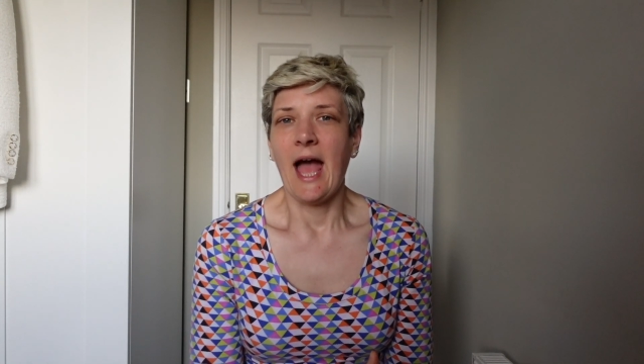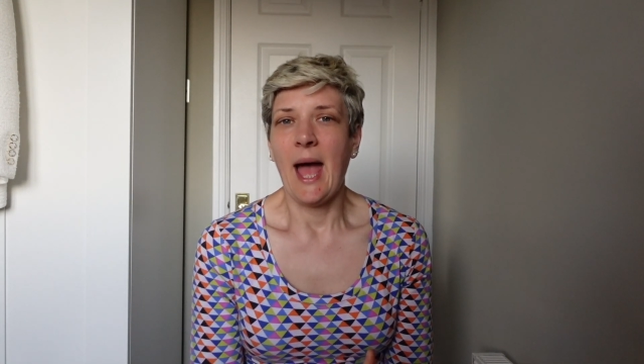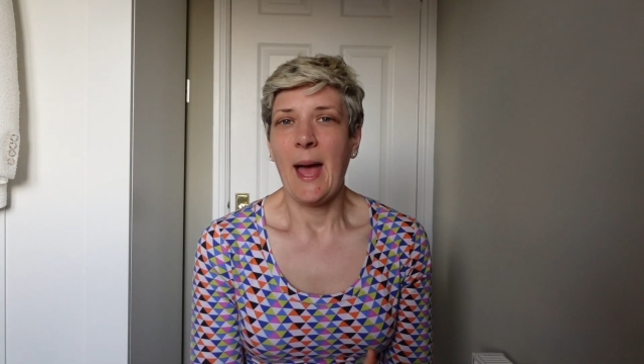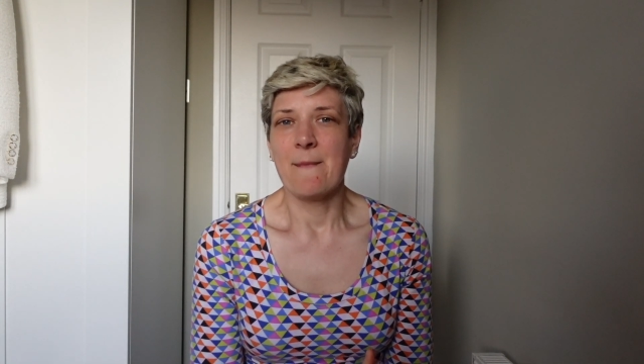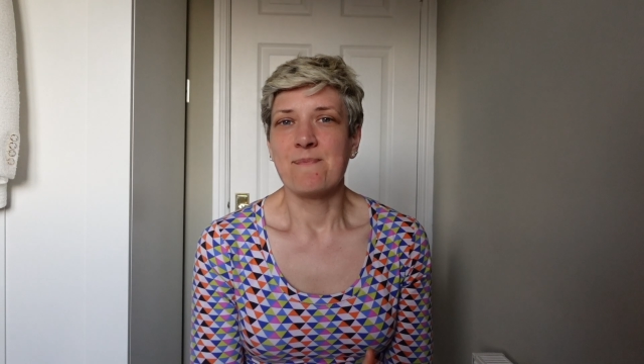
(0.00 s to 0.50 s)

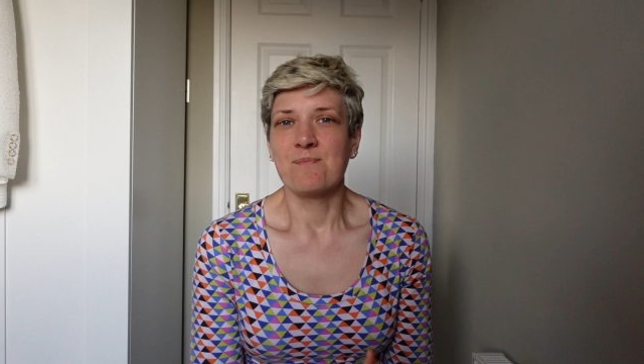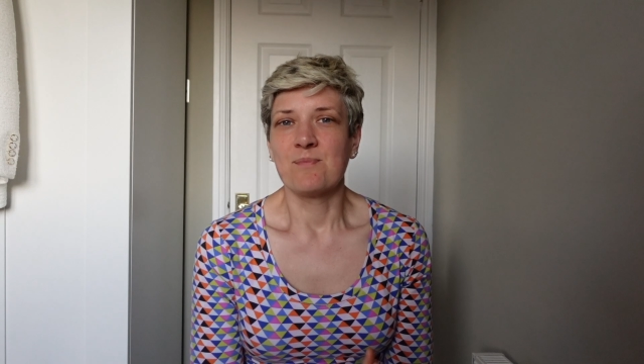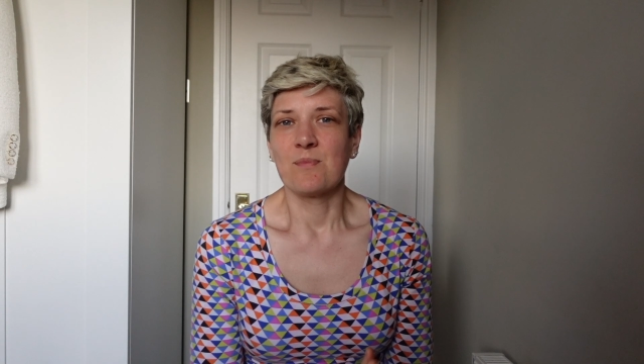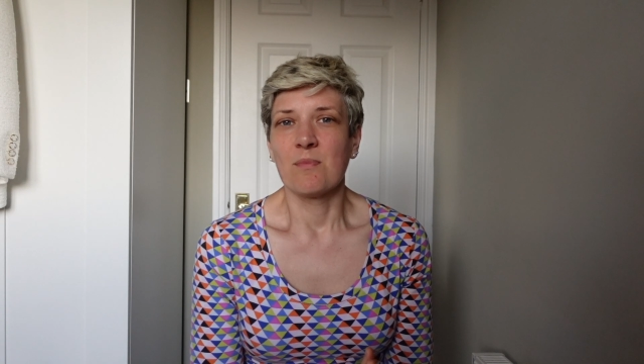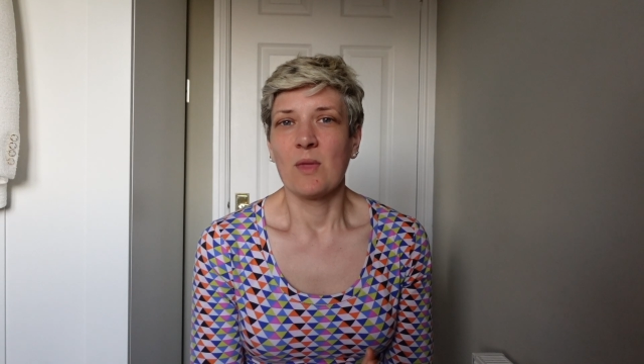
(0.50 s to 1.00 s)

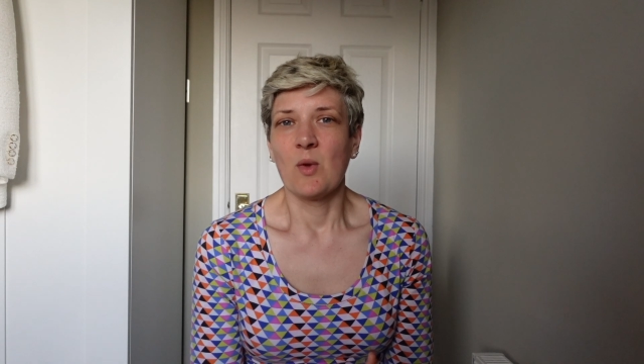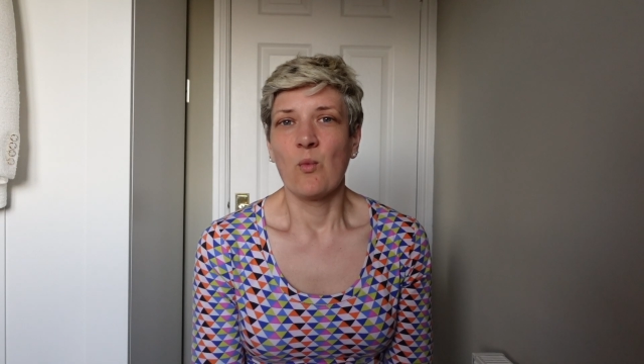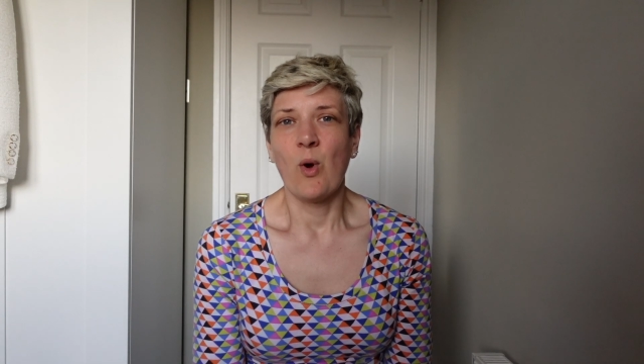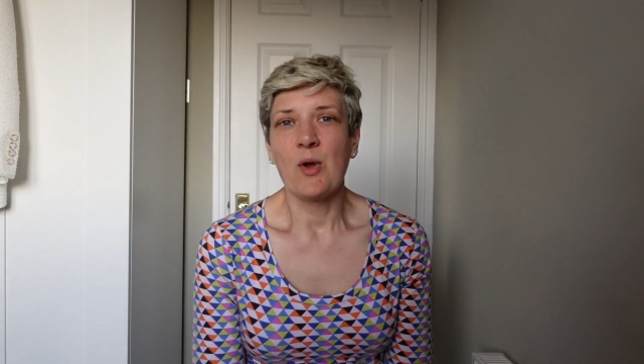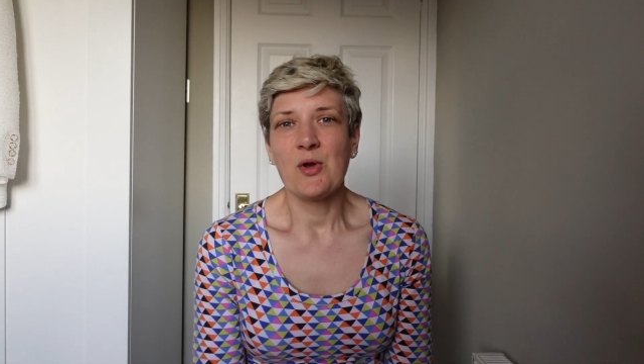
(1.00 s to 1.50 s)

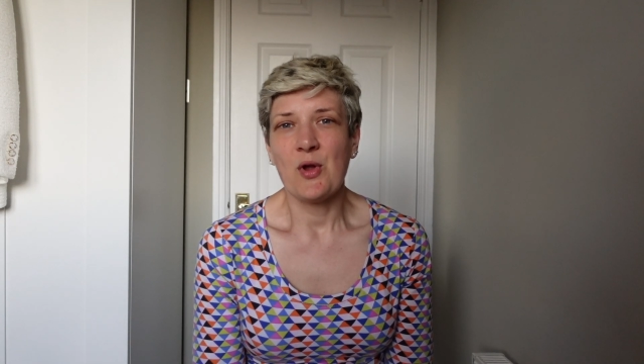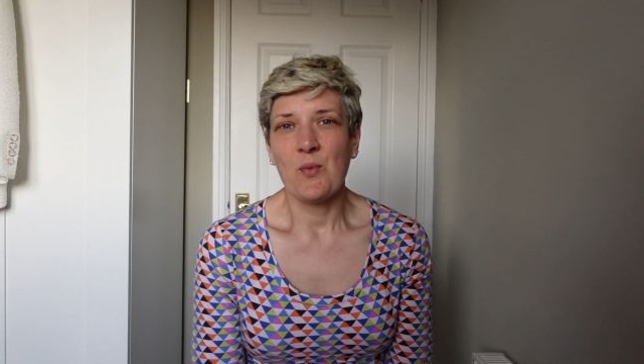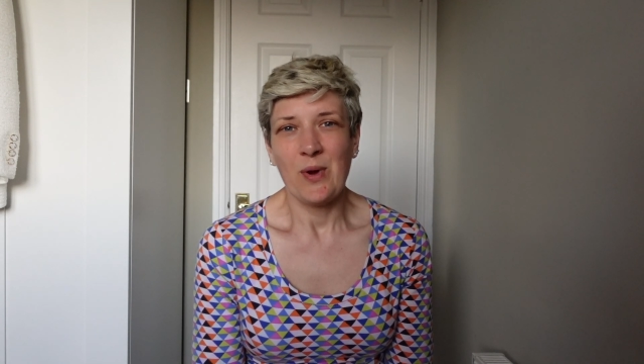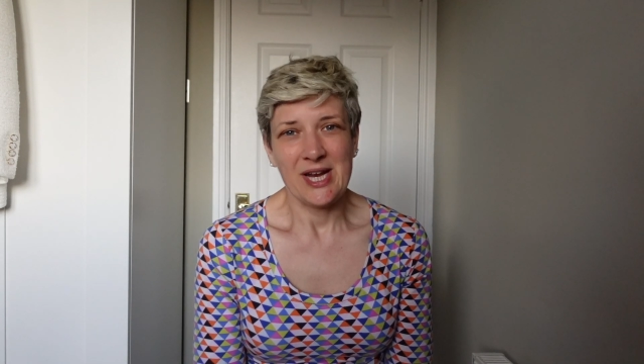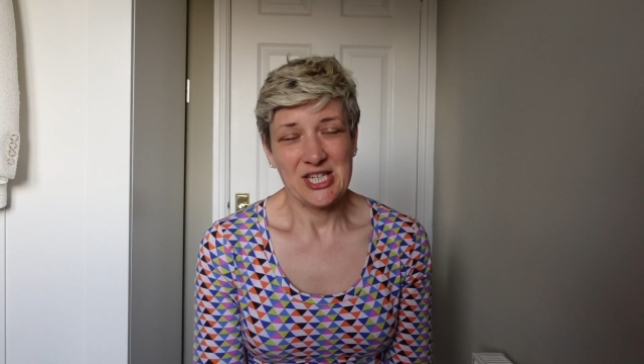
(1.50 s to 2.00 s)
One
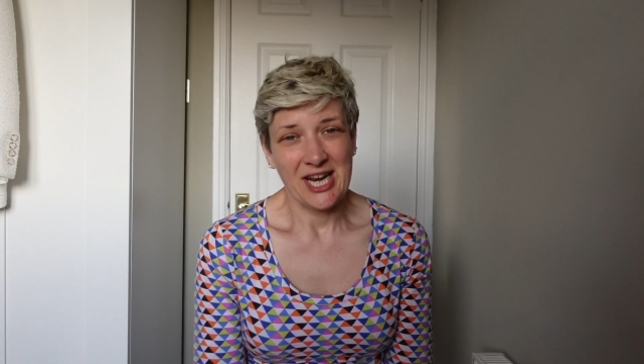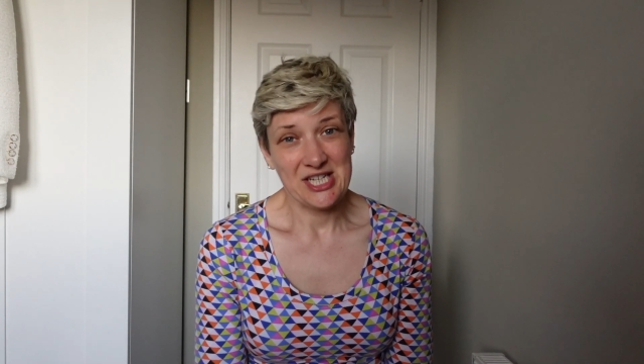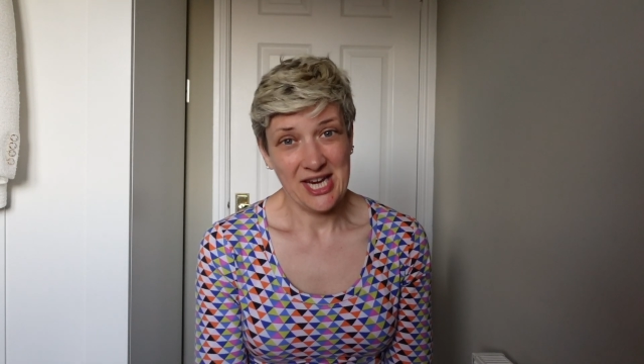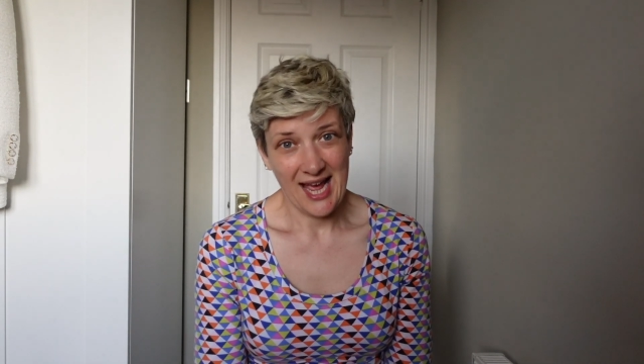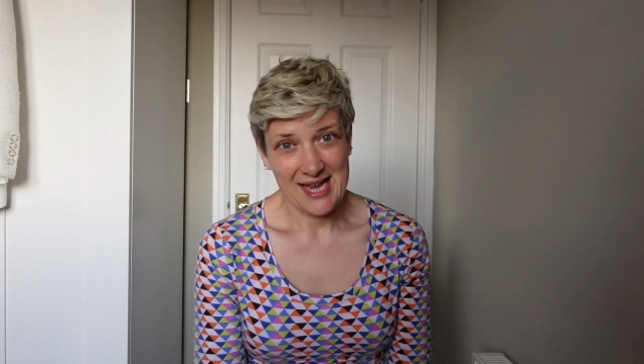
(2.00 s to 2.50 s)
which I
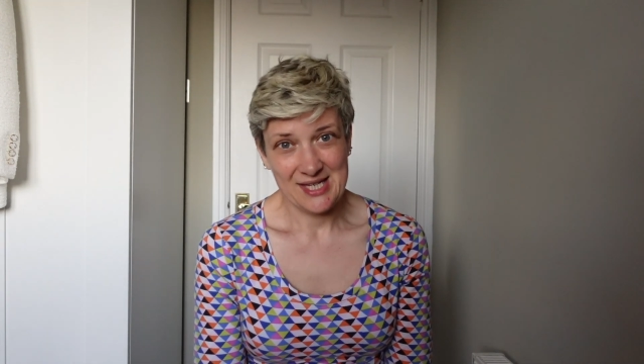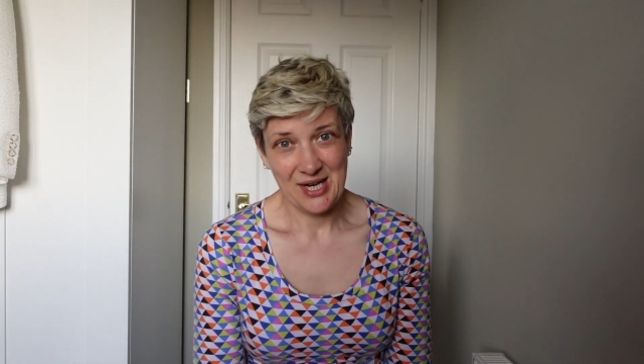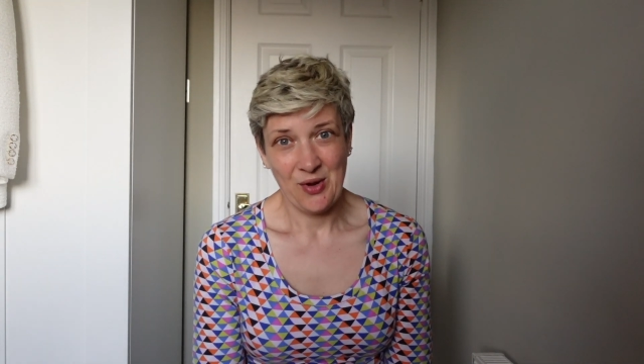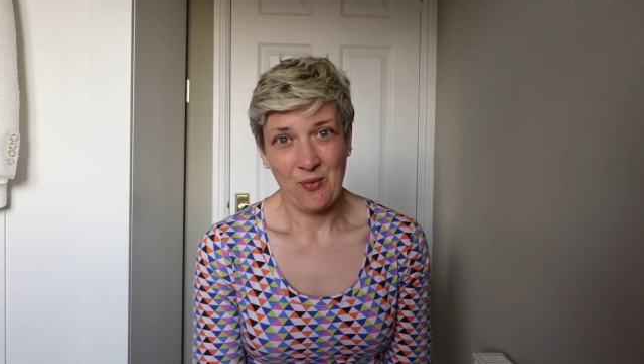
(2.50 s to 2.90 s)
shared